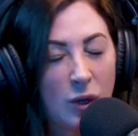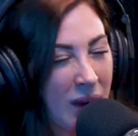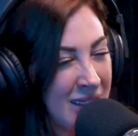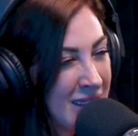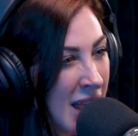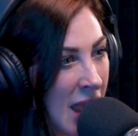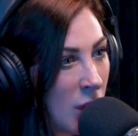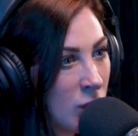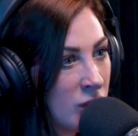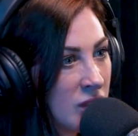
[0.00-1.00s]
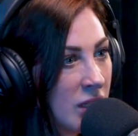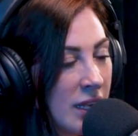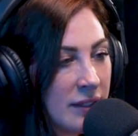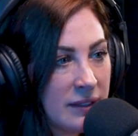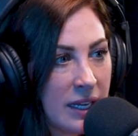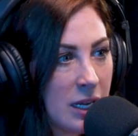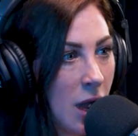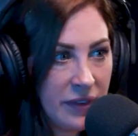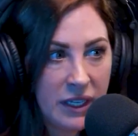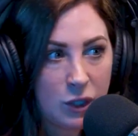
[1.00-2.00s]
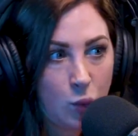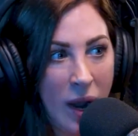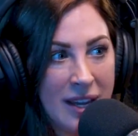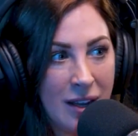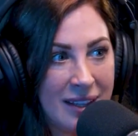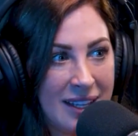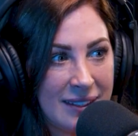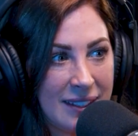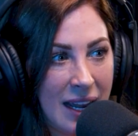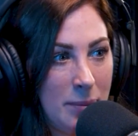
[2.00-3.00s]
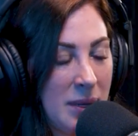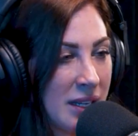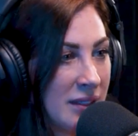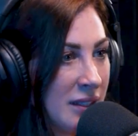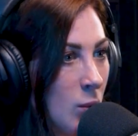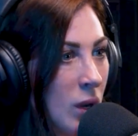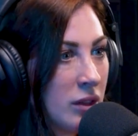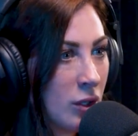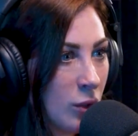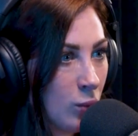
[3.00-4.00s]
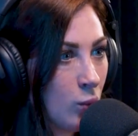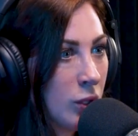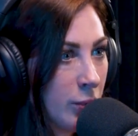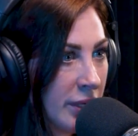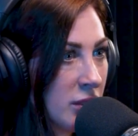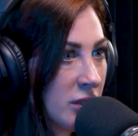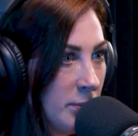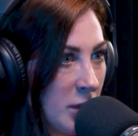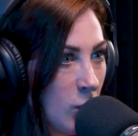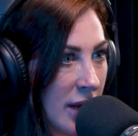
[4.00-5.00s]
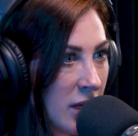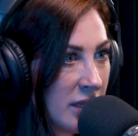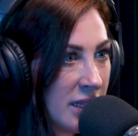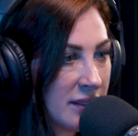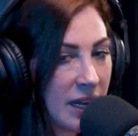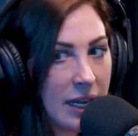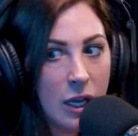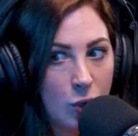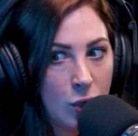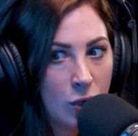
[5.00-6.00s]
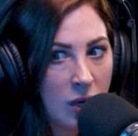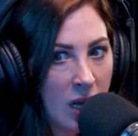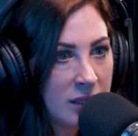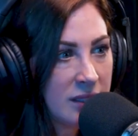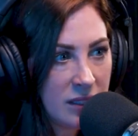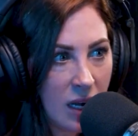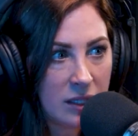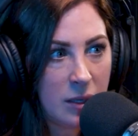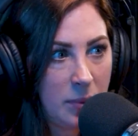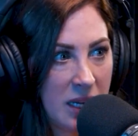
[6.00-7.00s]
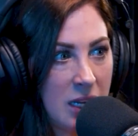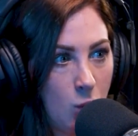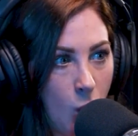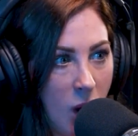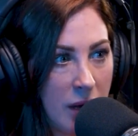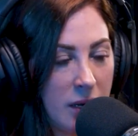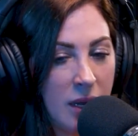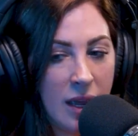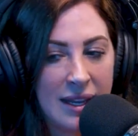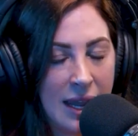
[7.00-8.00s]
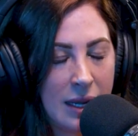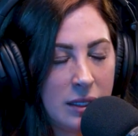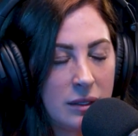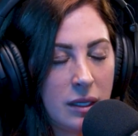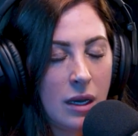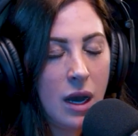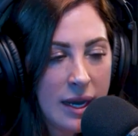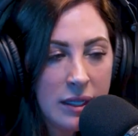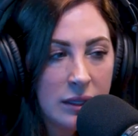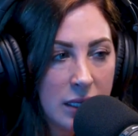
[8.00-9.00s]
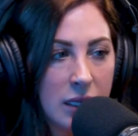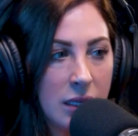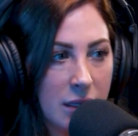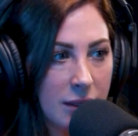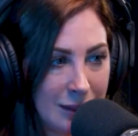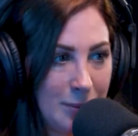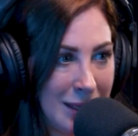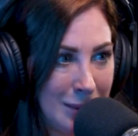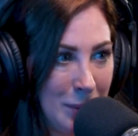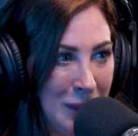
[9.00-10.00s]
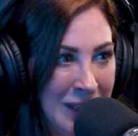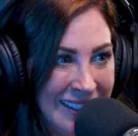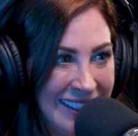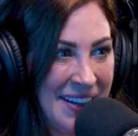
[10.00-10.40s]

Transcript: And the rest of the house is like pre-finished white on the inside because they want their wood windows to be white on the inside. So you're not stuck to picking one. Again, it's highly customizable.